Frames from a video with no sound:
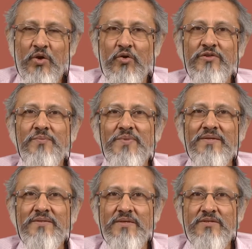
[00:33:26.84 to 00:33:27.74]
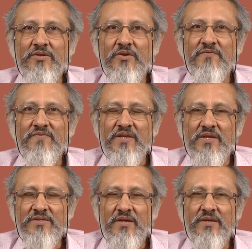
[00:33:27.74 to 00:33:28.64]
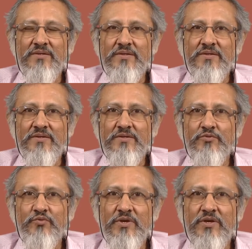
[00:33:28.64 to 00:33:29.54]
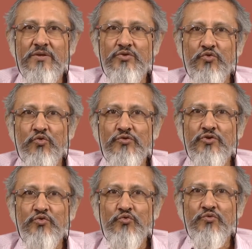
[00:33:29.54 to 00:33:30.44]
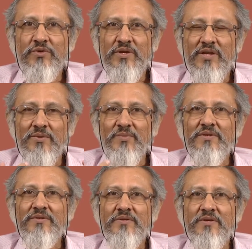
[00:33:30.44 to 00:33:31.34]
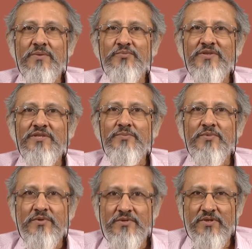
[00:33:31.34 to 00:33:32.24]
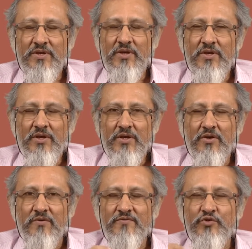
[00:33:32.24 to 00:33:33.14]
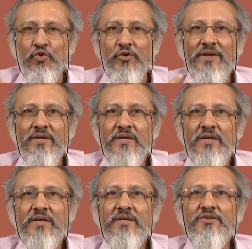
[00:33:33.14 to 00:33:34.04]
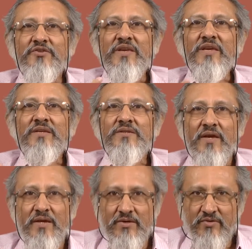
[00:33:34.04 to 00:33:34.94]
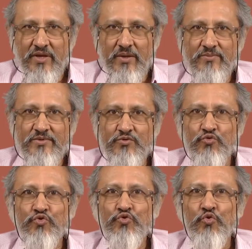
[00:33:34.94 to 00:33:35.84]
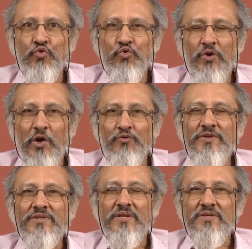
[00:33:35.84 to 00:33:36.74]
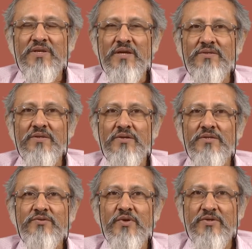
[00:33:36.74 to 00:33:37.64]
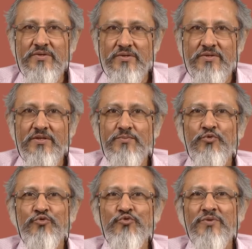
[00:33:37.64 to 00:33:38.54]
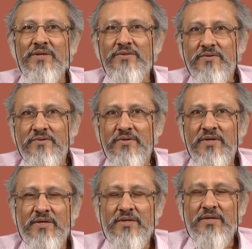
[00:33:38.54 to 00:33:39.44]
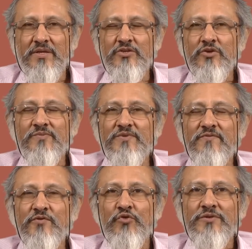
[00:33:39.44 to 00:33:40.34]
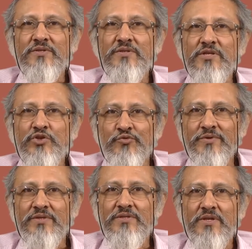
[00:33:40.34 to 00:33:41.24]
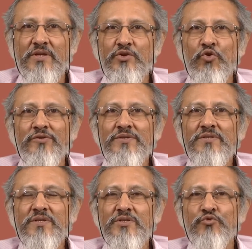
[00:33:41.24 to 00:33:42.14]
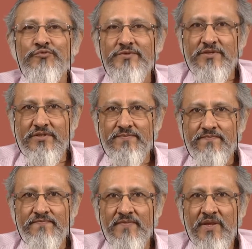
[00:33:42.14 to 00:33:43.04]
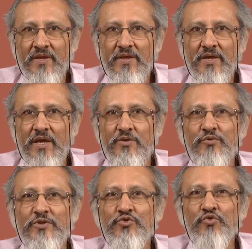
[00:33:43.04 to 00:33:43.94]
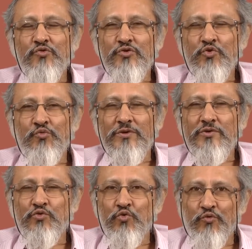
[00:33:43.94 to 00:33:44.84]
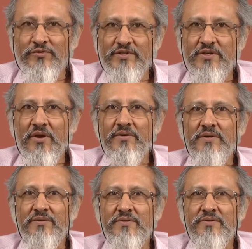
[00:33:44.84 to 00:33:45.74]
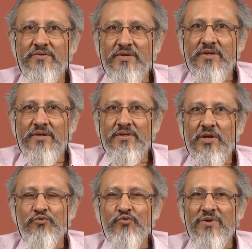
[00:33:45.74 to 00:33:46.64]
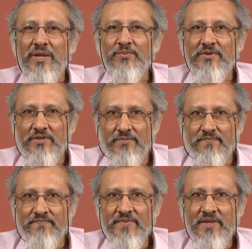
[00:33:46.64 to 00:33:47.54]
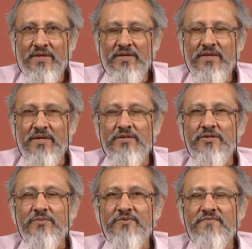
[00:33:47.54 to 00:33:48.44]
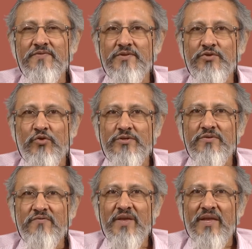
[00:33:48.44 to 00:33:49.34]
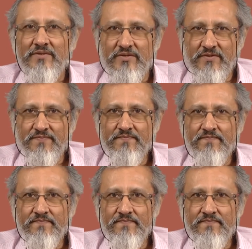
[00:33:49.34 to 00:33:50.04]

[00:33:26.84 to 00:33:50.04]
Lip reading: On the basis of these ideas, we showed you the elementary principles of drawing tree diagrams to show how the syntactic constructions are put together in terms of constituents and constitutes. And we showed you what nodes are in the tree and how to label them in terms of the choice of heads.